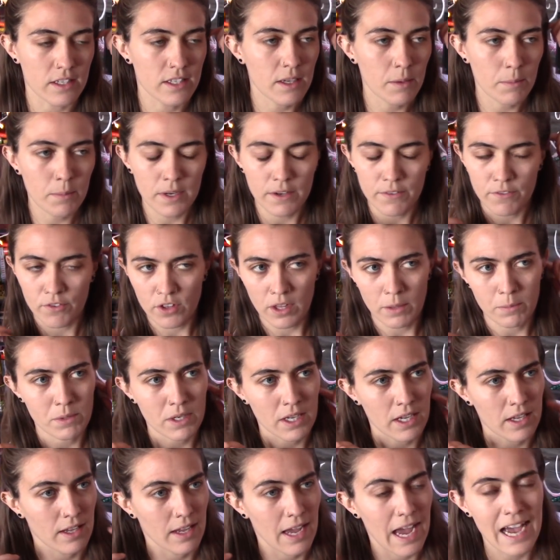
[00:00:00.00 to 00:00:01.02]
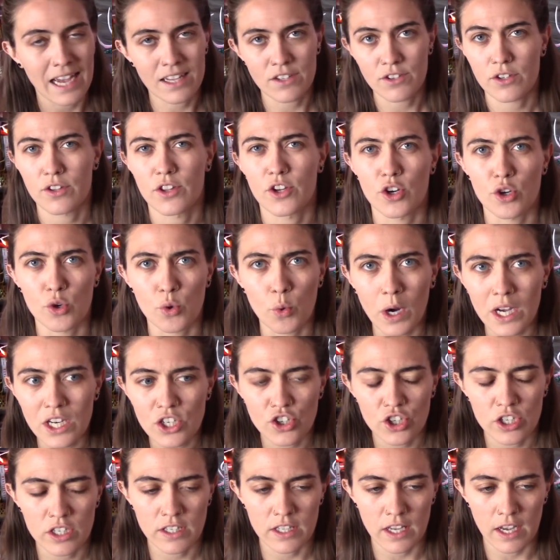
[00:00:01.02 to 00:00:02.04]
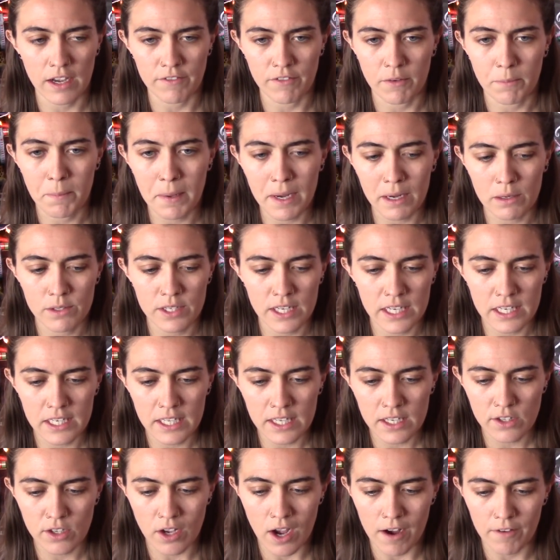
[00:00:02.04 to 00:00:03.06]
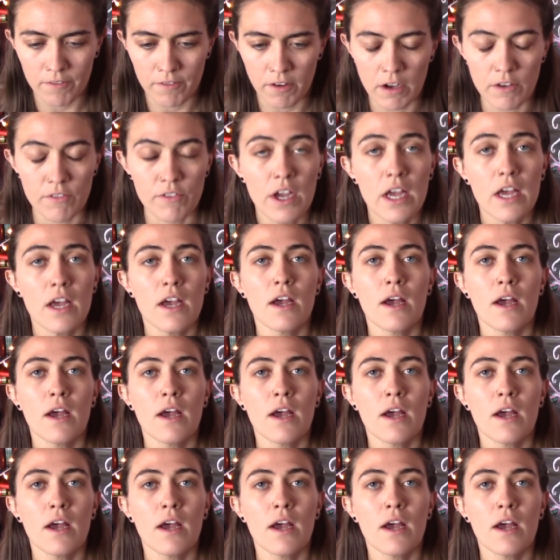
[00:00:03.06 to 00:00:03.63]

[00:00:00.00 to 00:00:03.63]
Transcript: somebody for them to ask their questions of and bounce ideas off of.